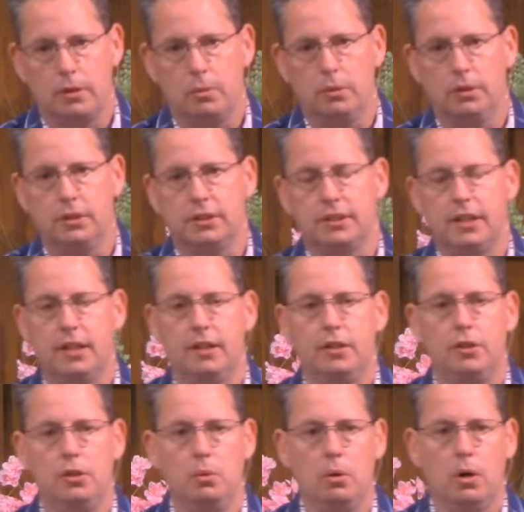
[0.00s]
you willing to say
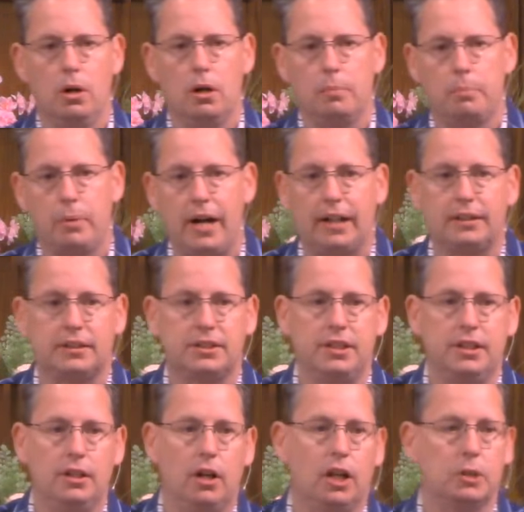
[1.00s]
that you are
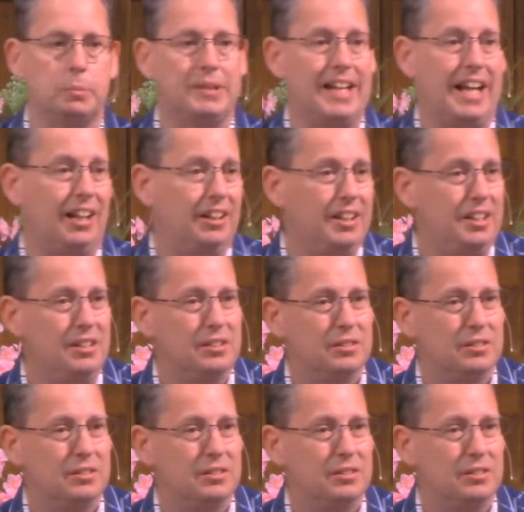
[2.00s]
practicing hospitality?